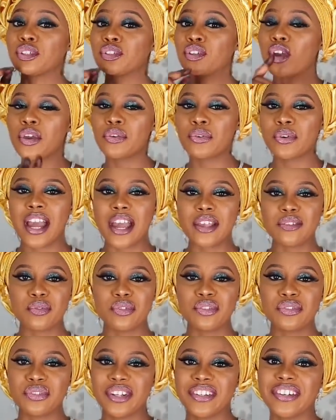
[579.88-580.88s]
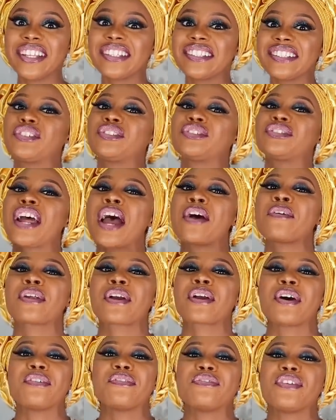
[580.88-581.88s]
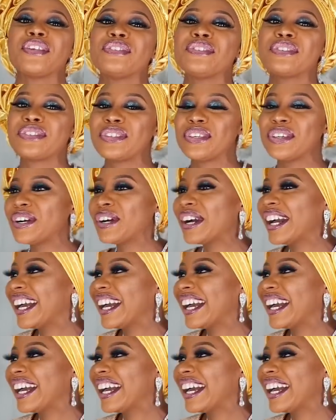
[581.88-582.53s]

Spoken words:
I'm sure you guys won't regret it. A trial will convince you.